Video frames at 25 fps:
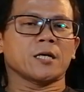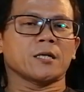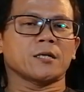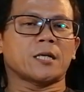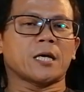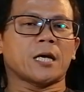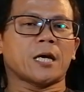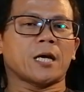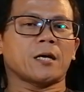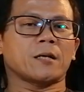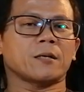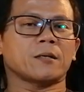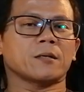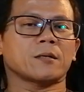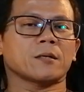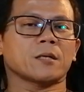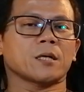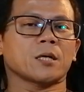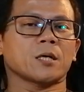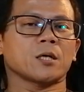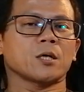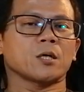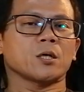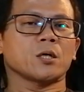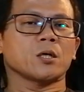Then
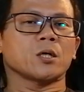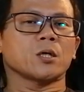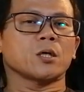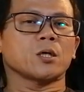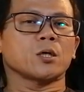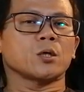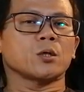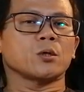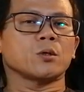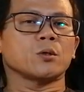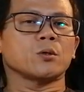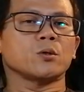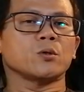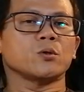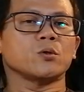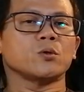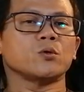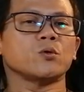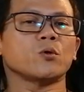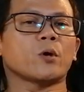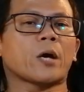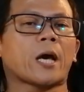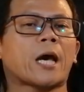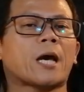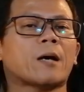
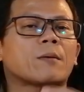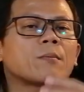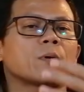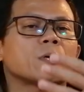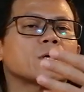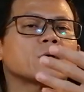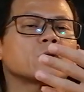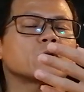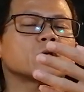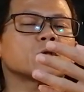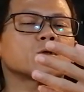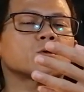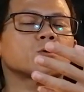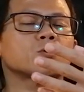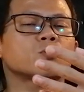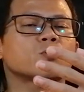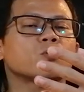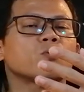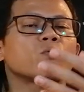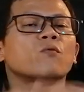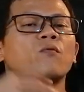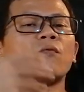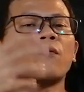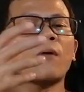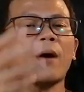you have
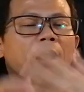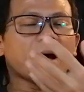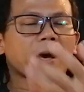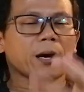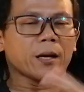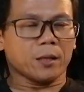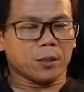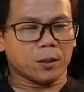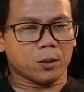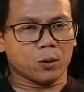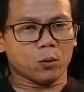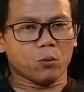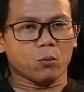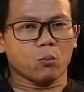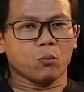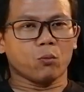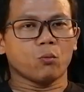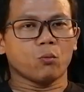to find